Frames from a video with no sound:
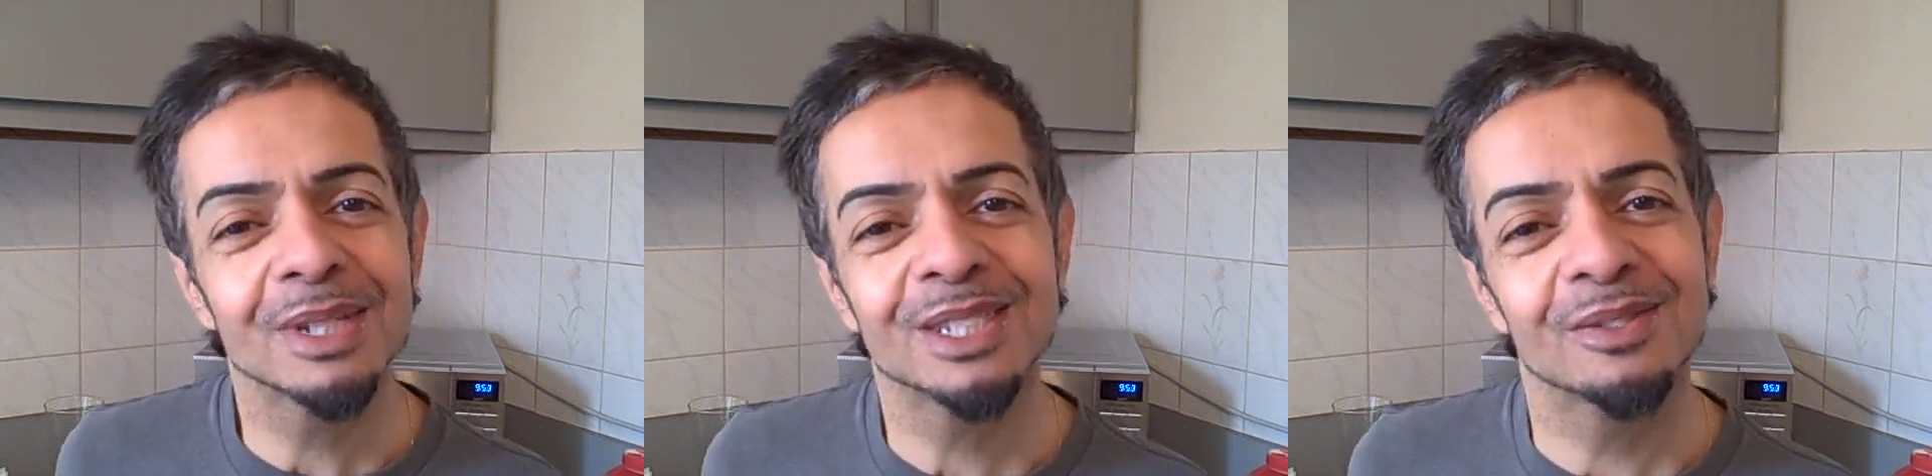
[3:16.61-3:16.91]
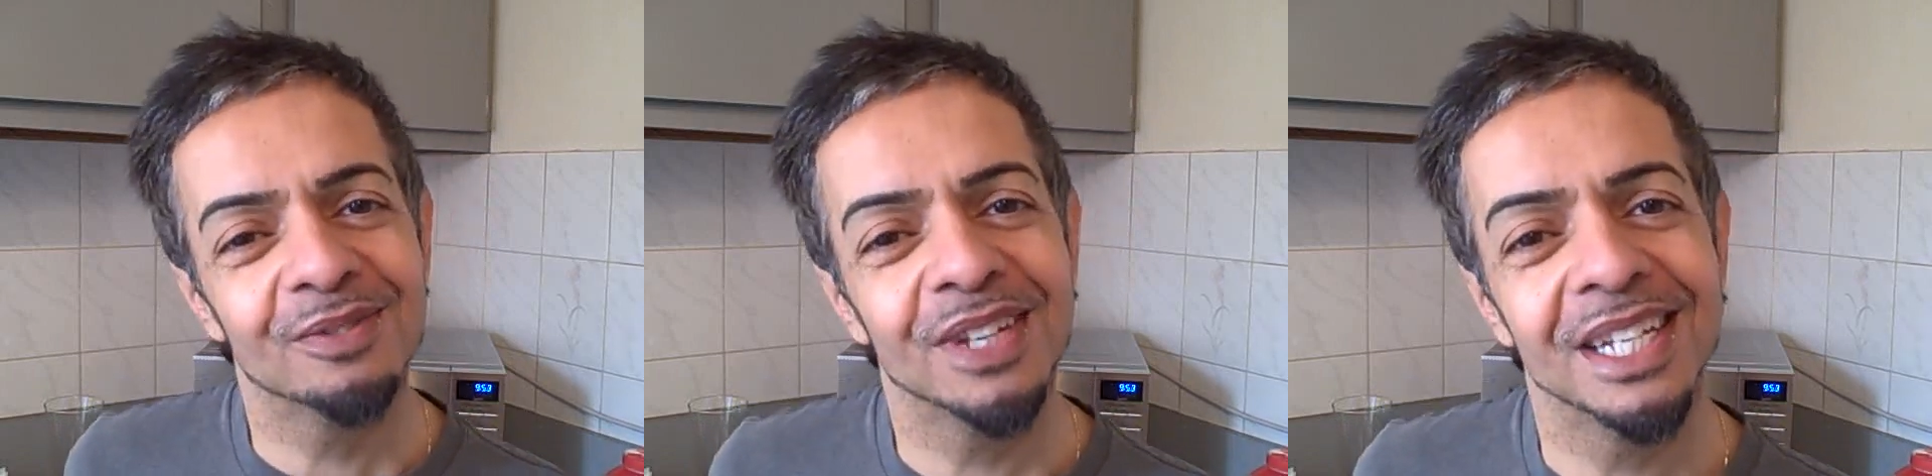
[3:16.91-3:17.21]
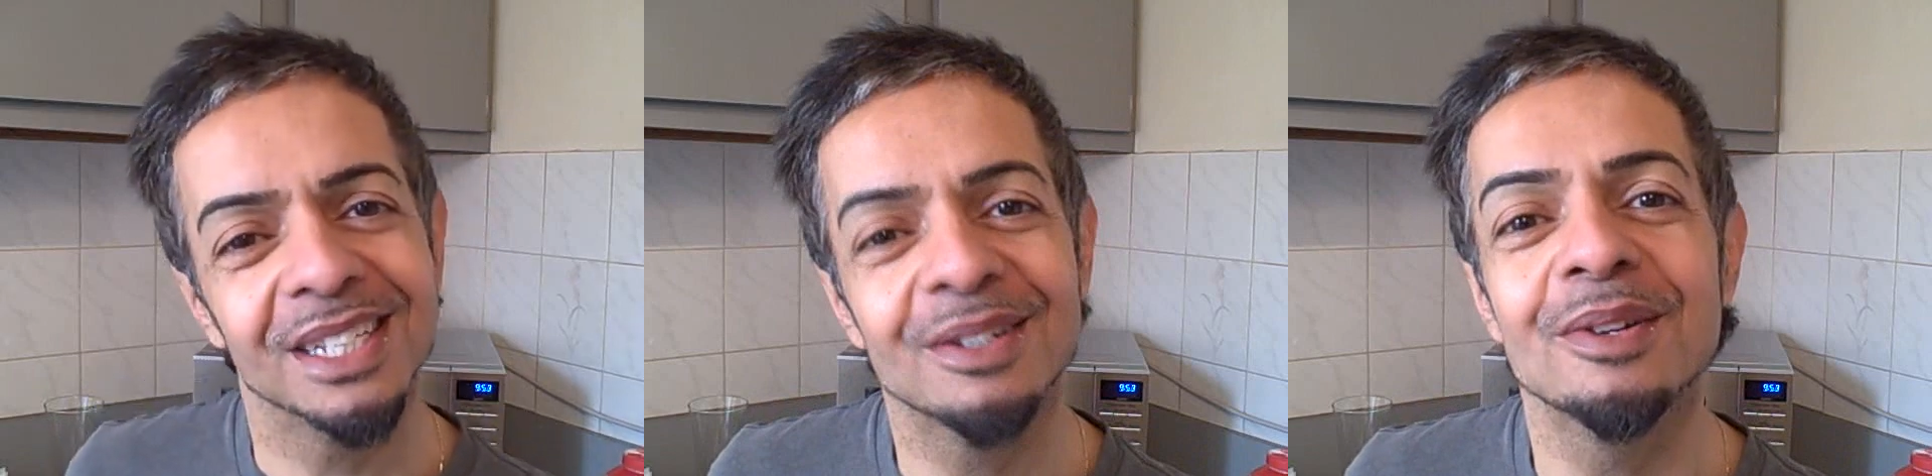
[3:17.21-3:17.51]
wants to
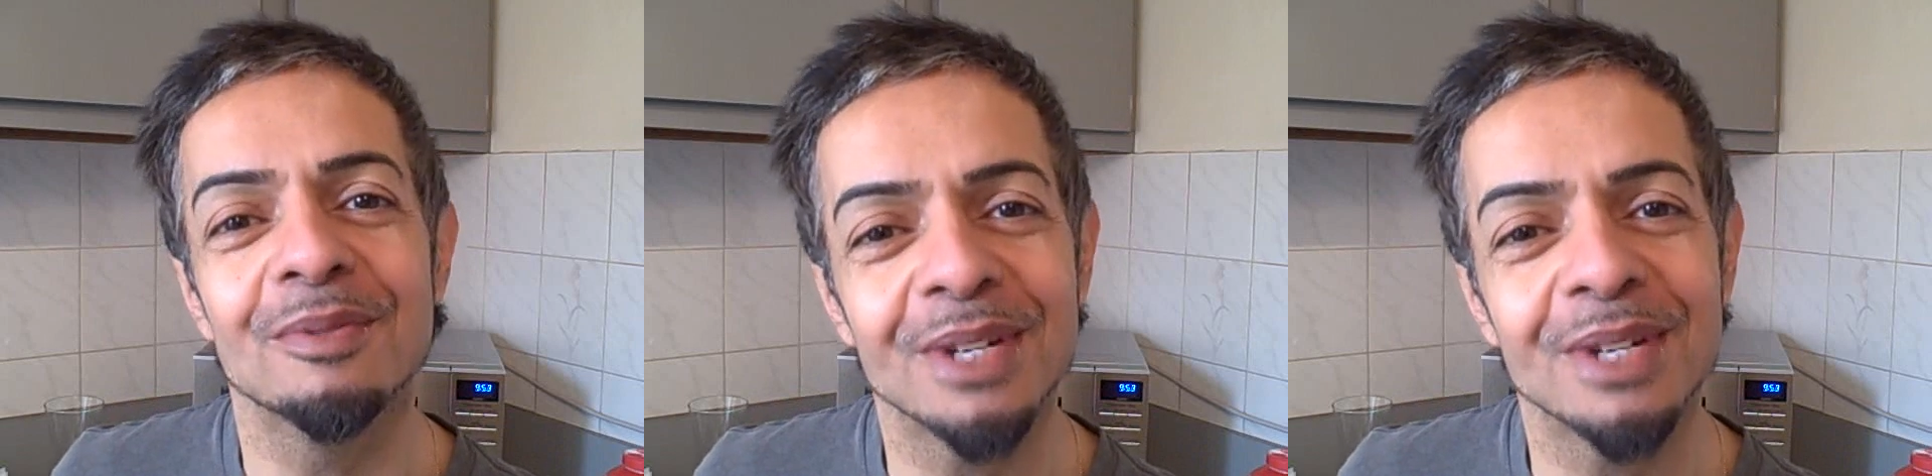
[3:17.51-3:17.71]
feed